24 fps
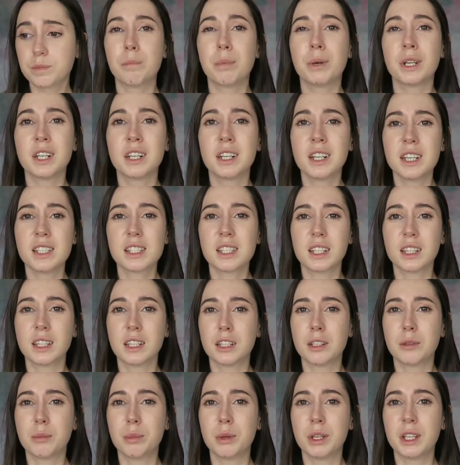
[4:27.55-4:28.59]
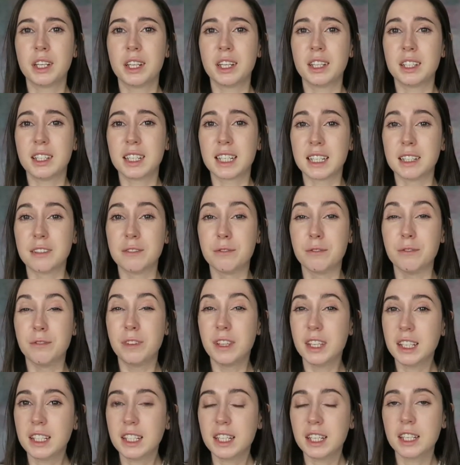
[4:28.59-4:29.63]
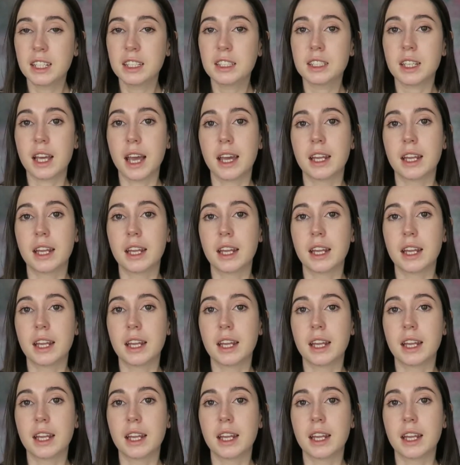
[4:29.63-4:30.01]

but it is a little bit inconvenient